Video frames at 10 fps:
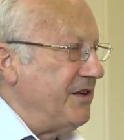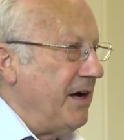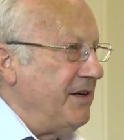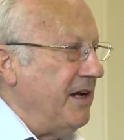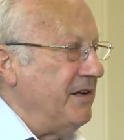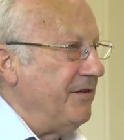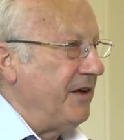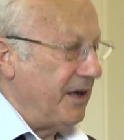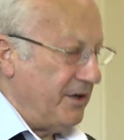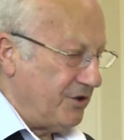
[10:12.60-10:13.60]
the
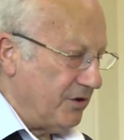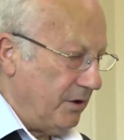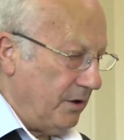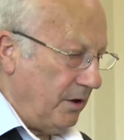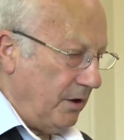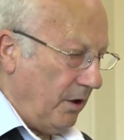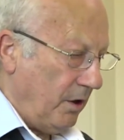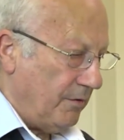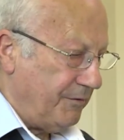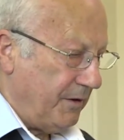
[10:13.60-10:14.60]
identification
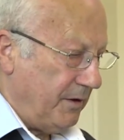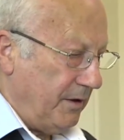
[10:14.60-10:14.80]
of